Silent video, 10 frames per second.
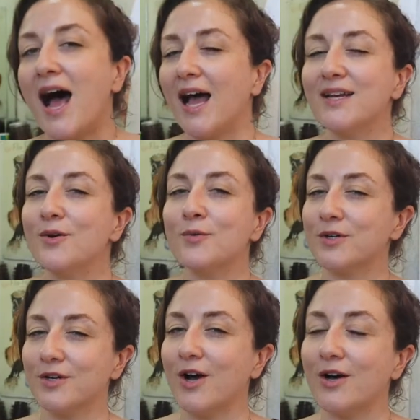I don't
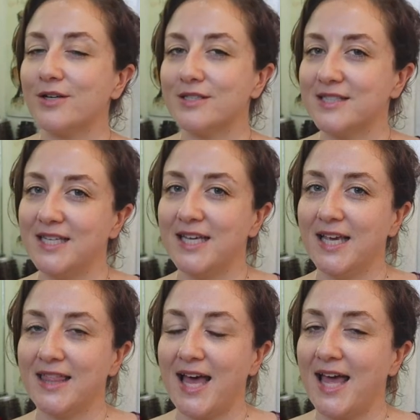recall
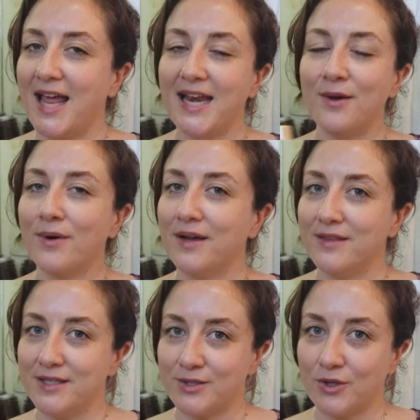seeing that anywhere in
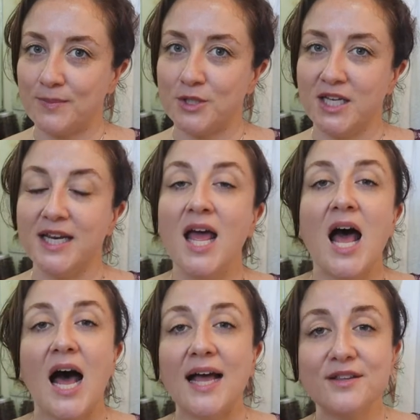the description.
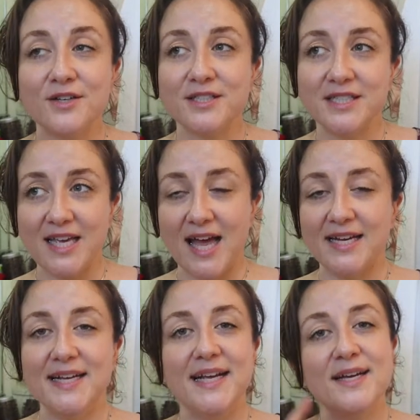I looked
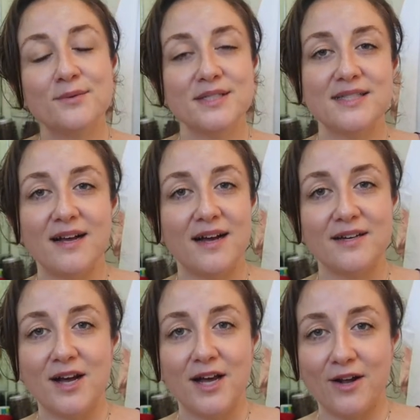again, it was not
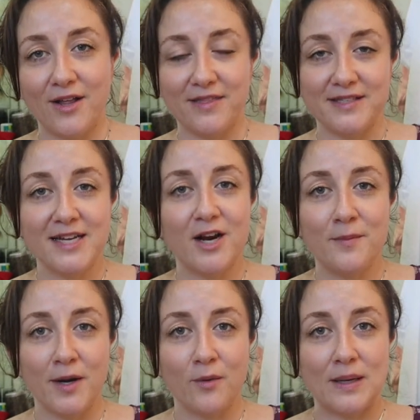on the Terramera